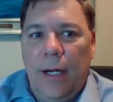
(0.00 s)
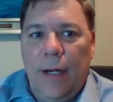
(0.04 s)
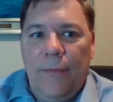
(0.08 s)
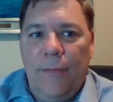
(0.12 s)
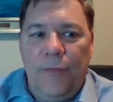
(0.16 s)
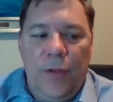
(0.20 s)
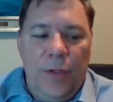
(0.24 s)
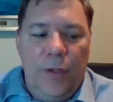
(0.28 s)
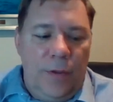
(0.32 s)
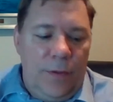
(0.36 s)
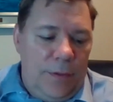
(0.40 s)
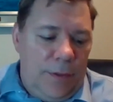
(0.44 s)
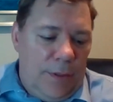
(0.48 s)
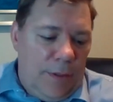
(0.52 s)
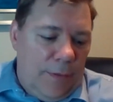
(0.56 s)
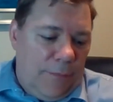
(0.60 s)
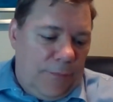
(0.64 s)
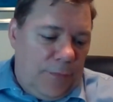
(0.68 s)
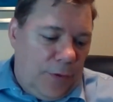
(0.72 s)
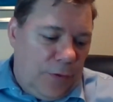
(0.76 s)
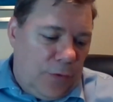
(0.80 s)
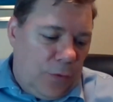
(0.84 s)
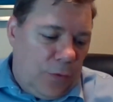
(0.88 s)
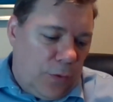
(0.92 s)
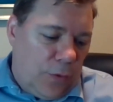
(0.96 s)
of the of
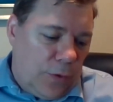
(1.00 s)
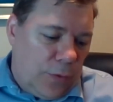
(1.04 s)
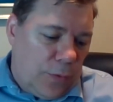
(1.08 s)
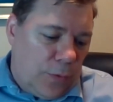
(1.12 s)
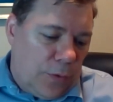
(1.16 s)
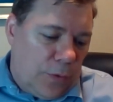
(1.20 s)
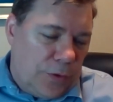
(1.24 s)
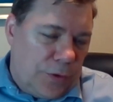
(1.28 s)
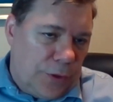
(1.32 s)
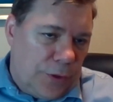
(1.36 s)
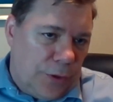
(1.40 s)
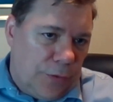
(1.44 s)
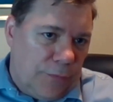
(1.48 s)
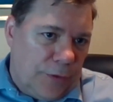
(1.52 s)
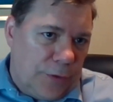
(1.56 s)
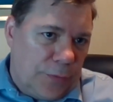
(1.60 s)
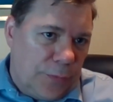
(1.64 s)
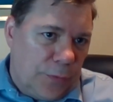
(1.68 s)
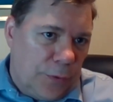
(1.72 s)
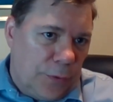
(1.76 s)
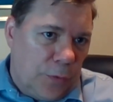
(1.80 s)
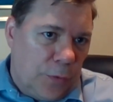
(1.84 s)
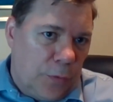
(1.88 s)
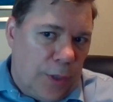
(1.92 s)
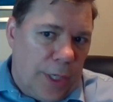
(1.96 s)
the door-to-door -door
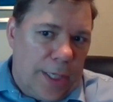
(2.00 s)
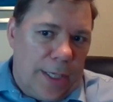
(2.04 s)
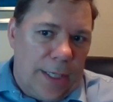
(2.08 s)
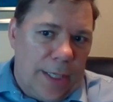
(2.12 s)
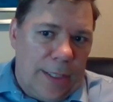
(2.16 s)
service, real quick,